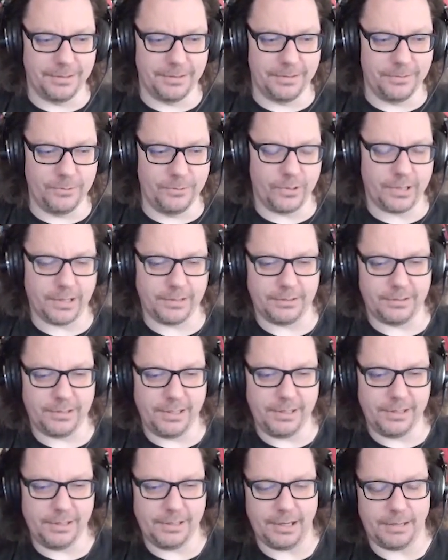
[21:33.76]
you can
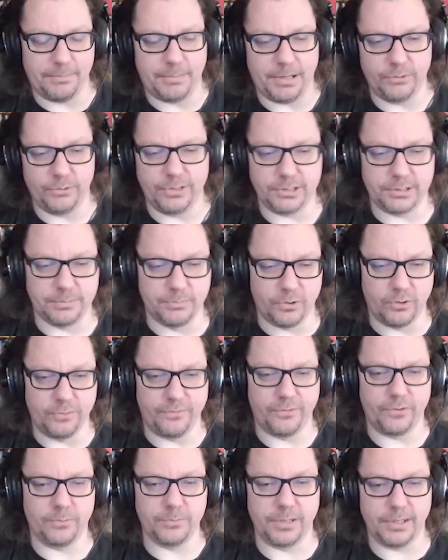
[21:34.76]
think about this more
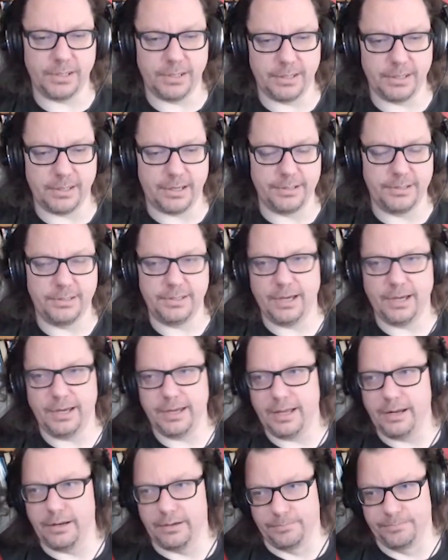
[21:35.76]
from the
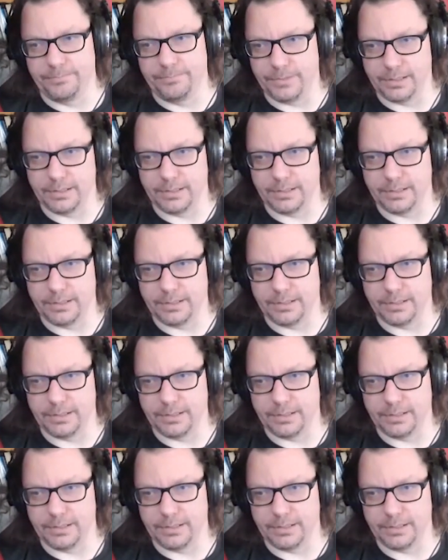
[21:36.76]
ITIL